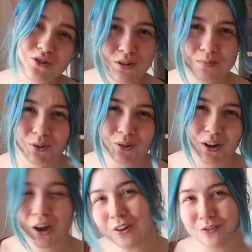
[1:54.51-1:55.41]
2
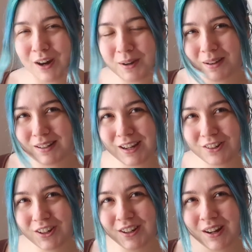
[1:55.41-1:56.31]
book
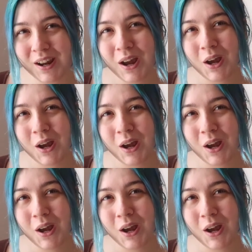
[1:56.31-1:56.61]
recommendation,